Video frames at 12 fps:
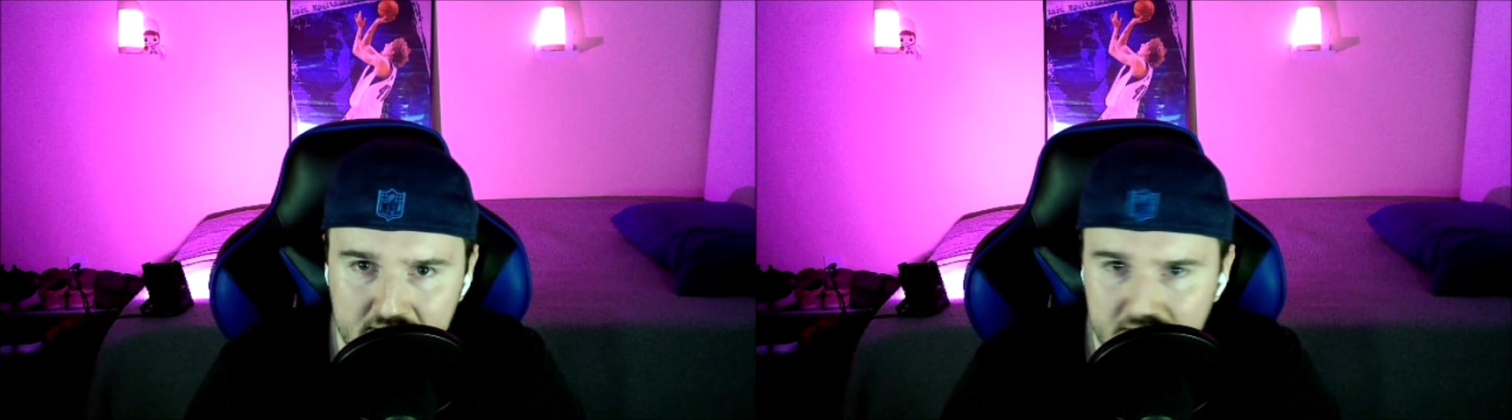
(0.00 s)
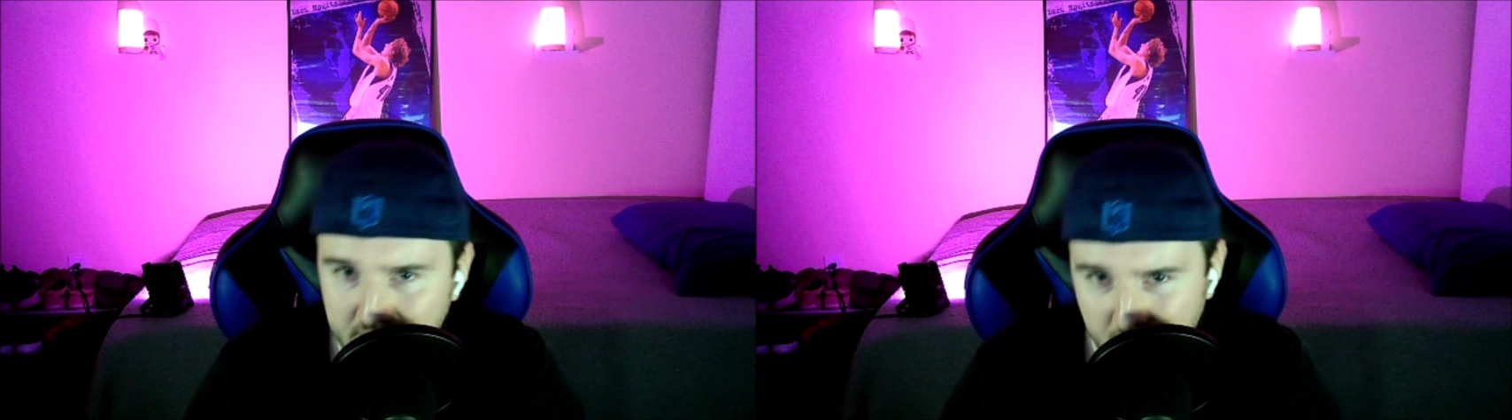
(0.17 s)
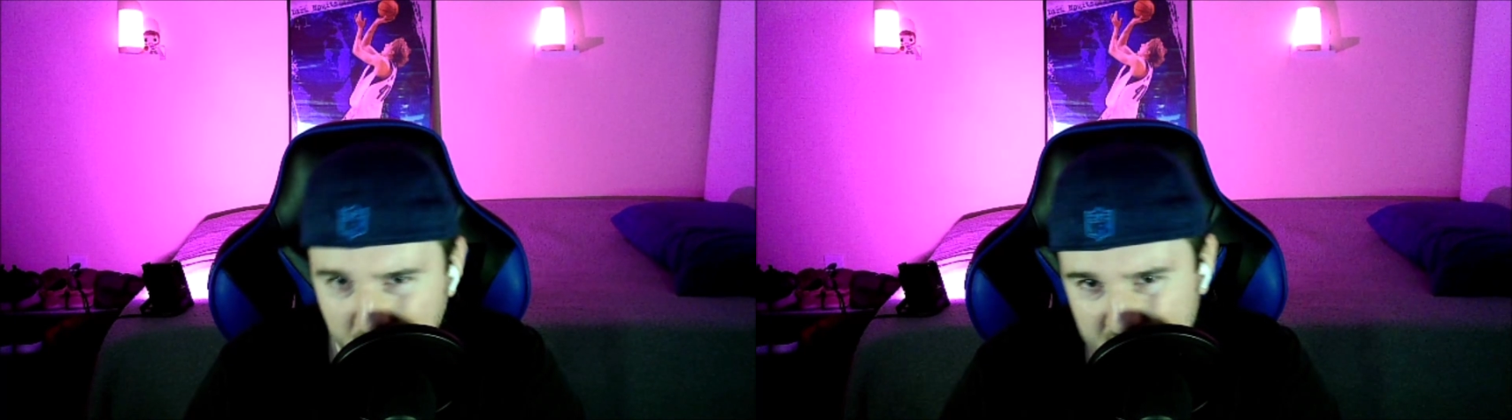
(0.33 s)

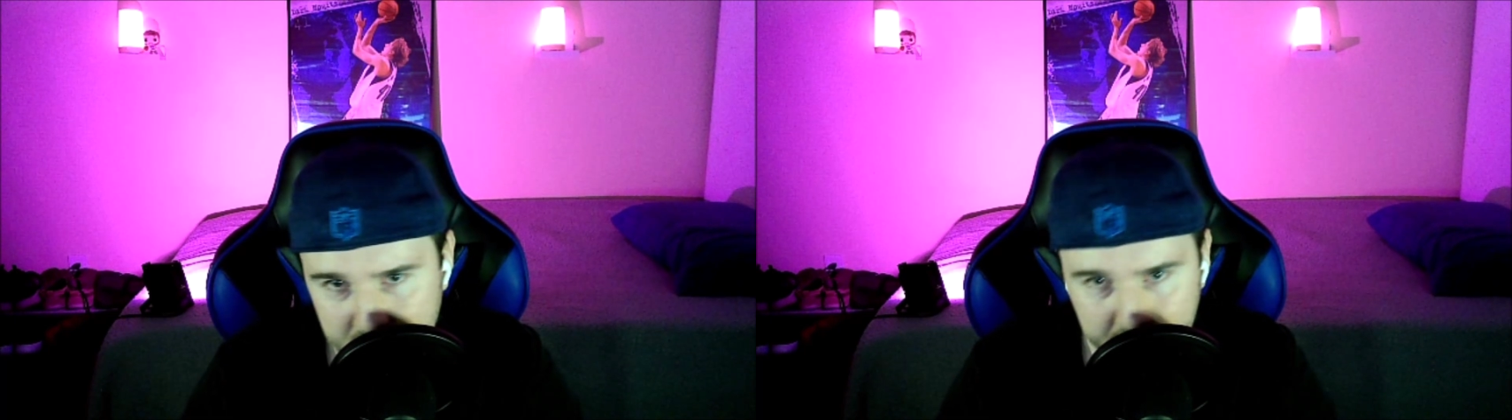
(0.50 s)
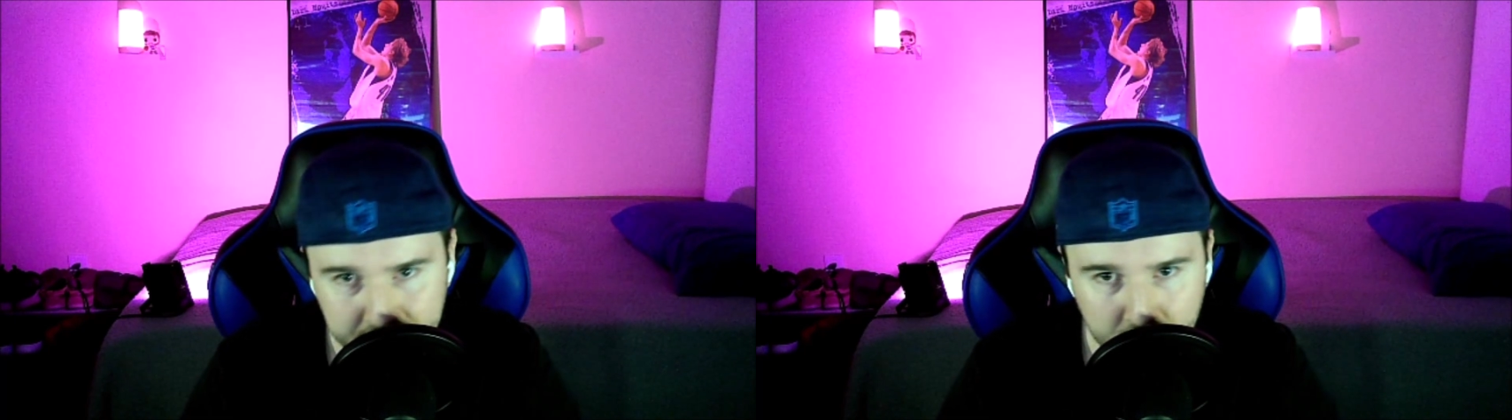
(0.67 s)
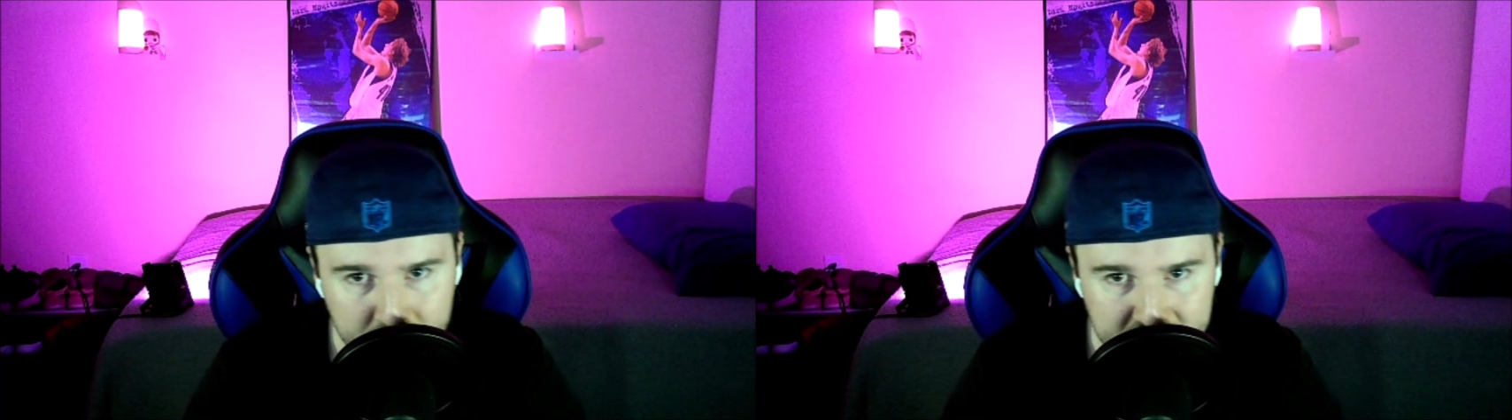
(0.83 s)
You know, as I'm
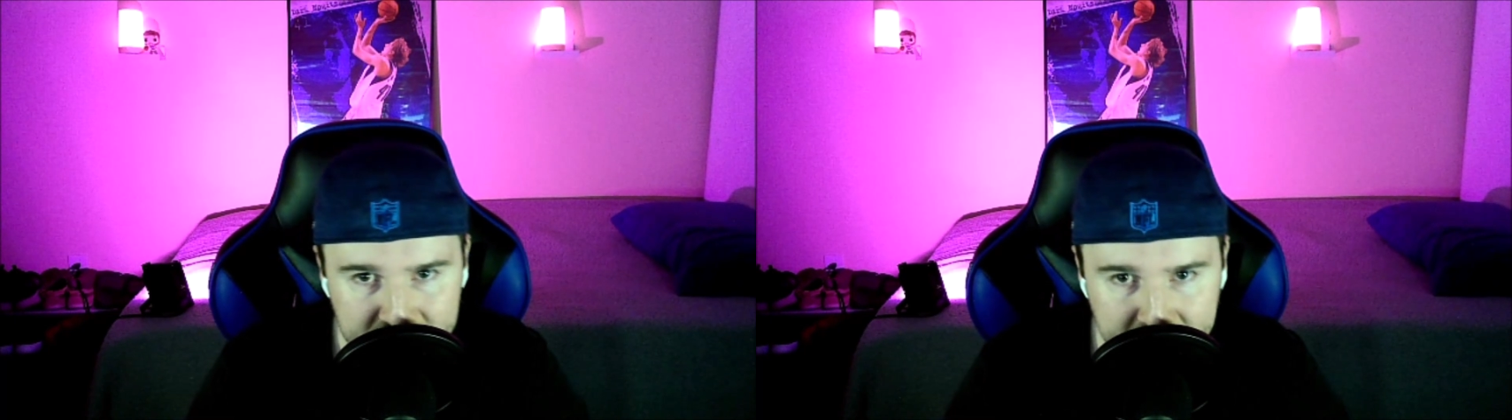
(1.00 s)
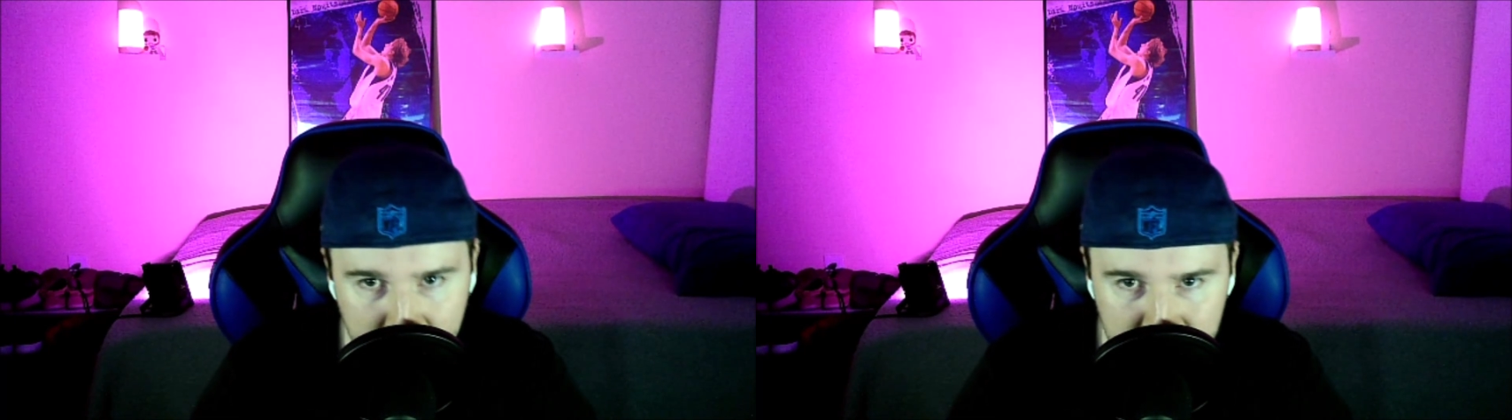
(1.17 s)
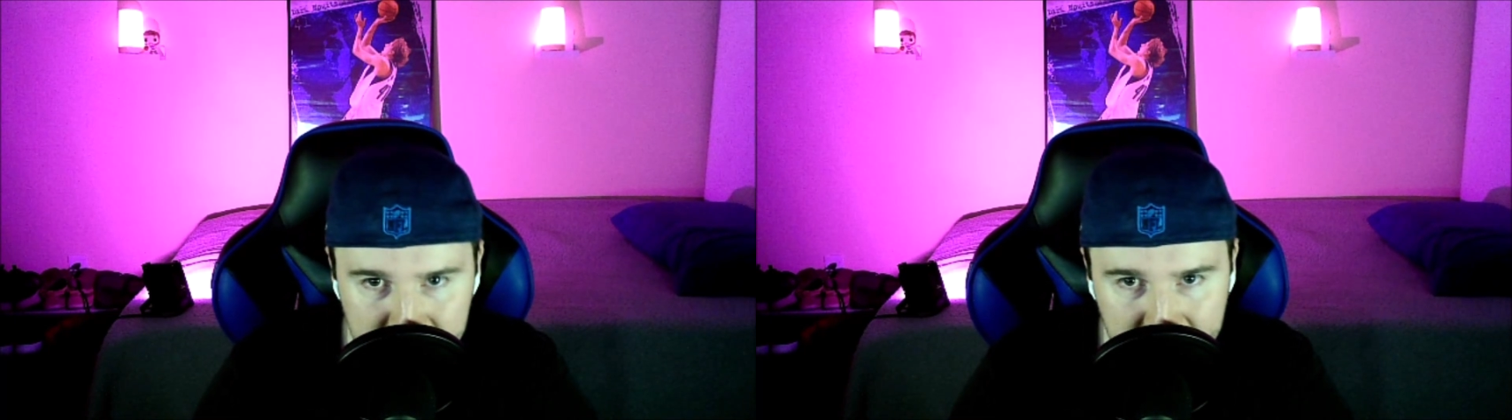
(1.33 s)
filming,
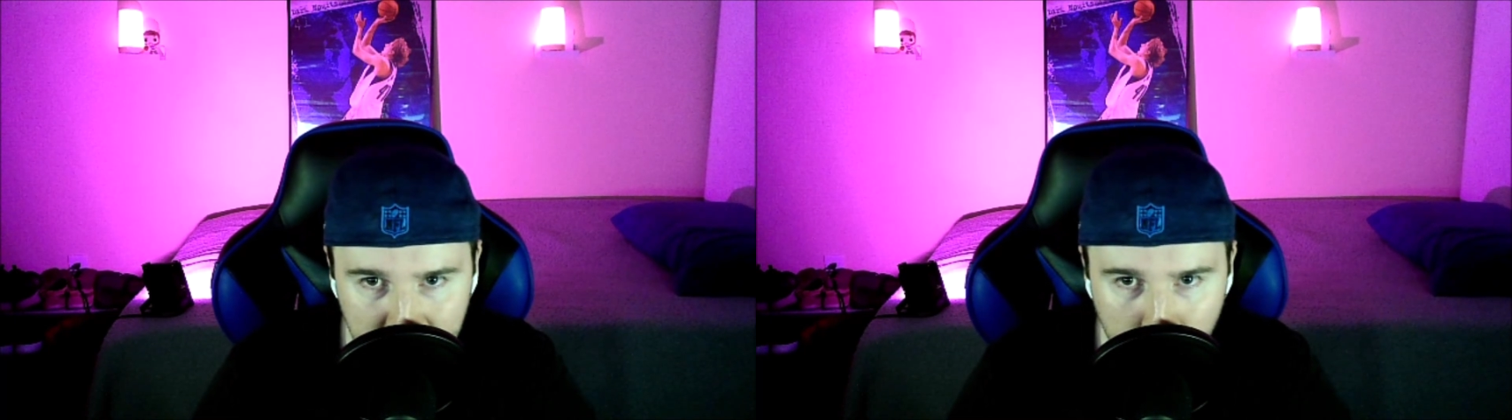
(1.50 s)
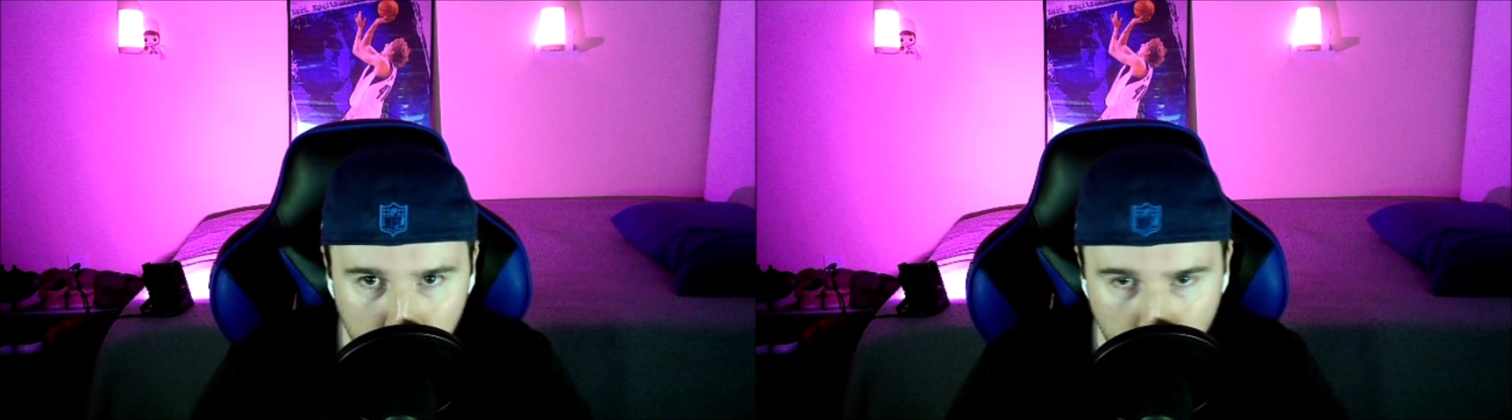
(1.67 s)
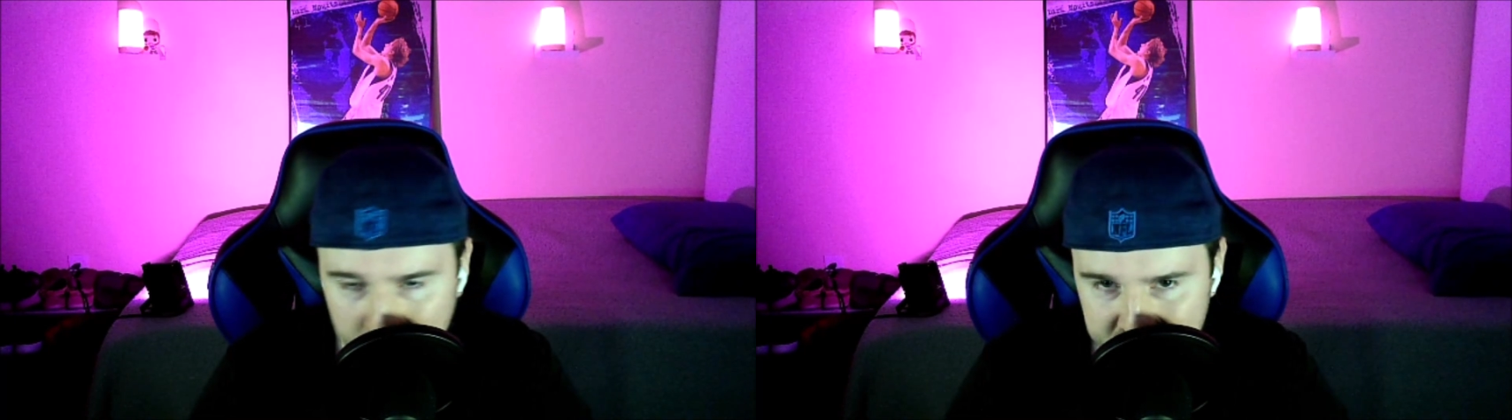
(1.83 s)
San Jose up
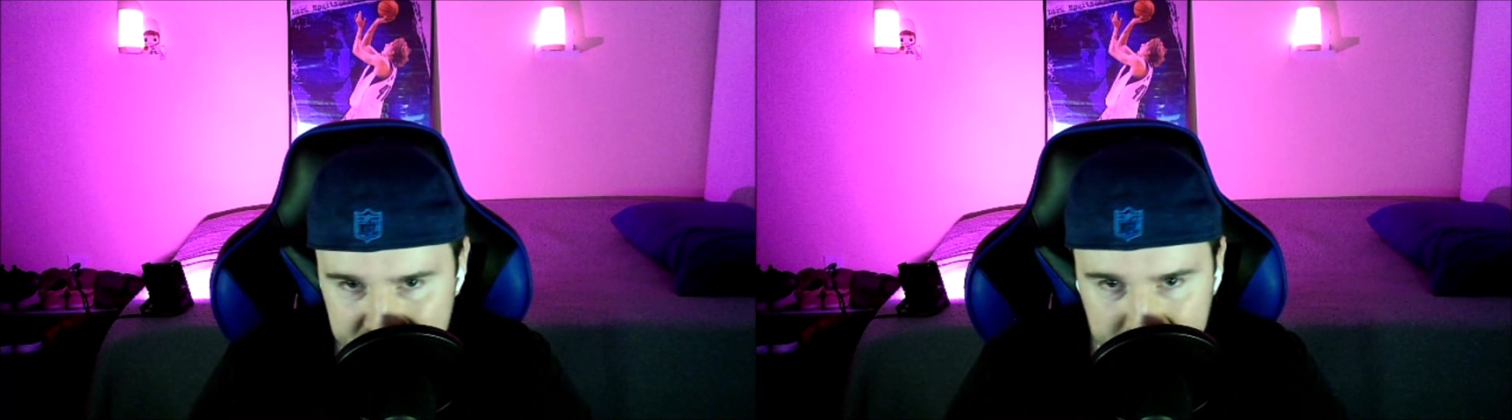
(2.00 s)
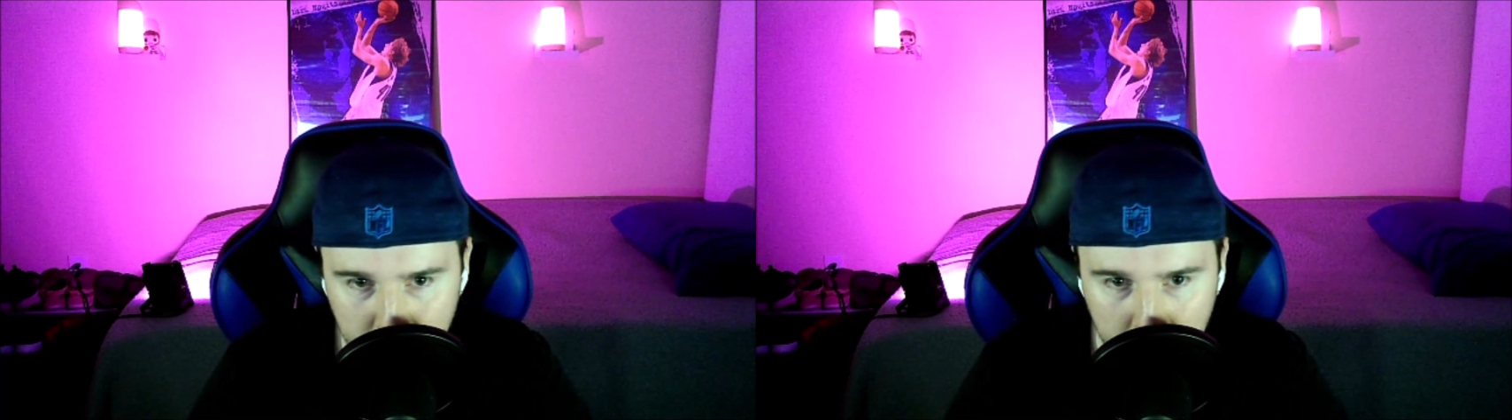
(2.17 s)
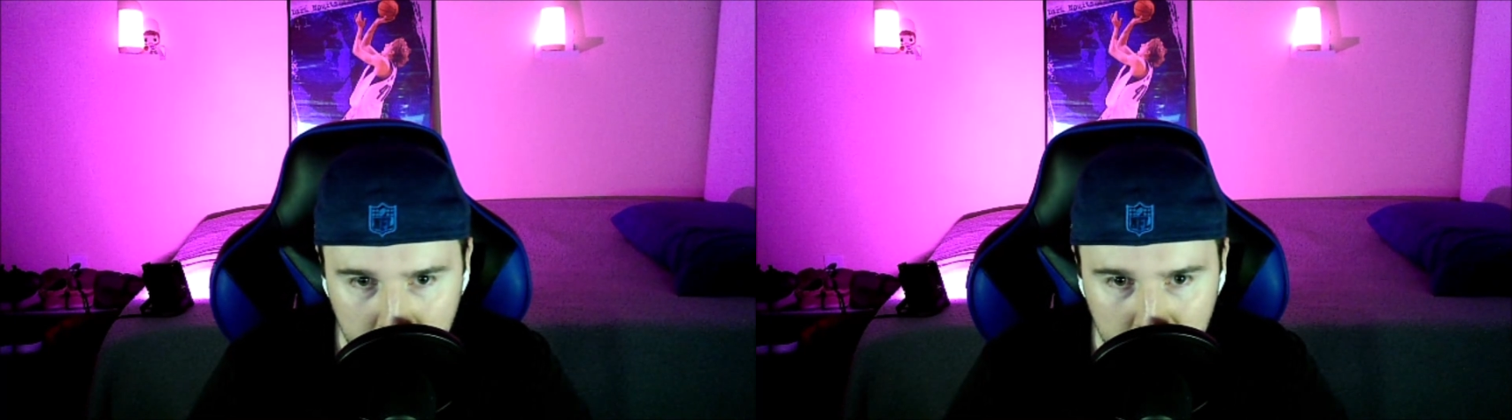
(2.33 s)

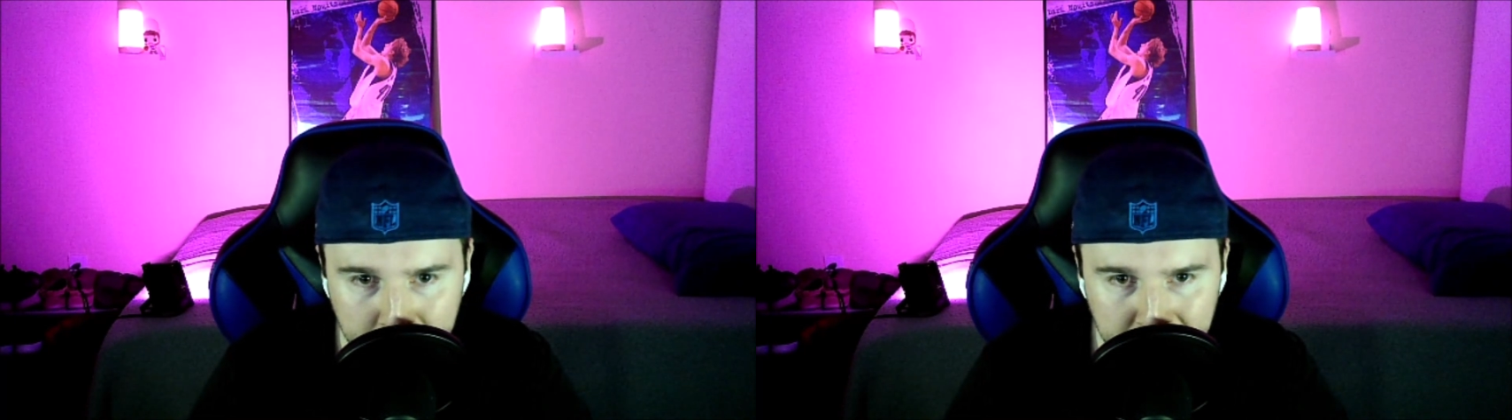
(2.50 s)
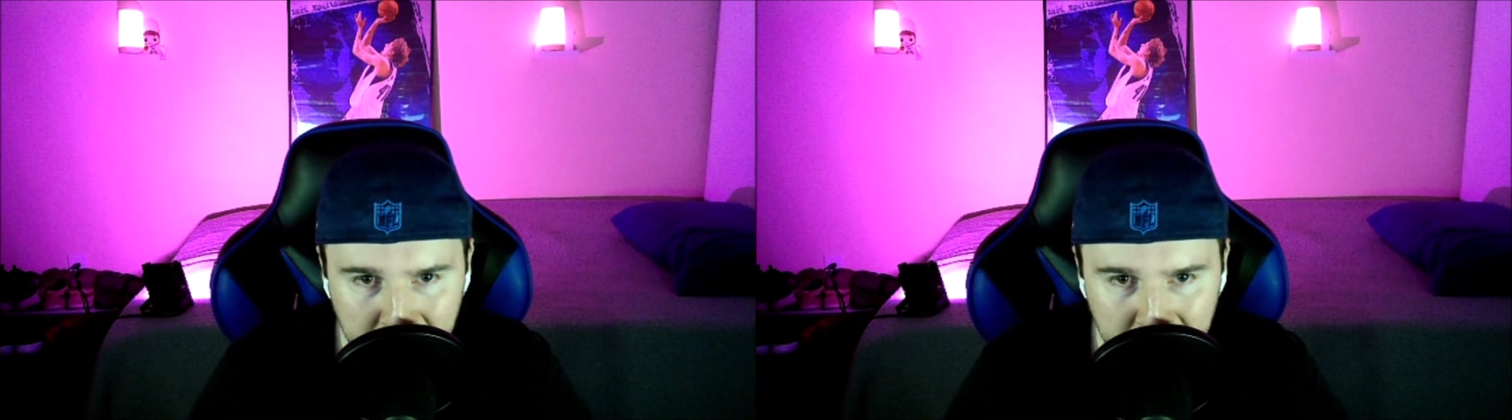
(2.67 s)
1-0.